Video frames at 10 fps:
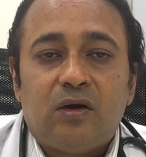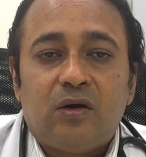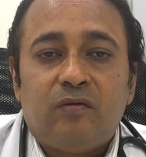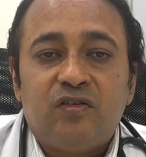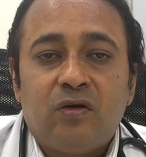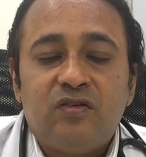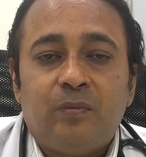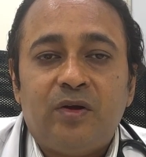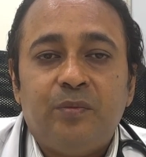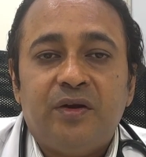
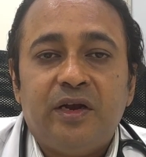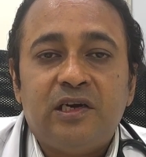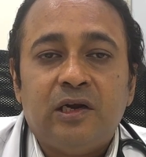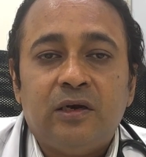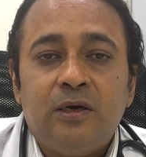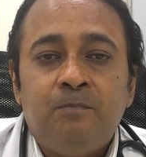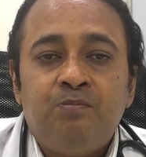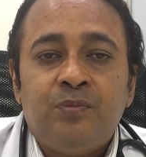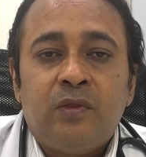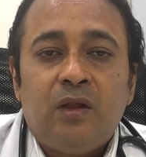viscosupplementation.
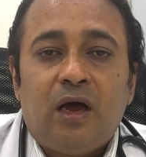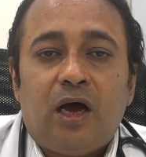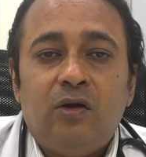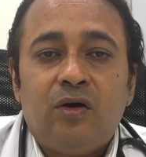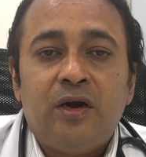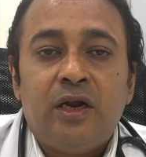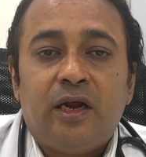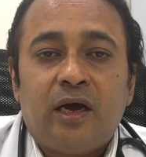Hyaluronic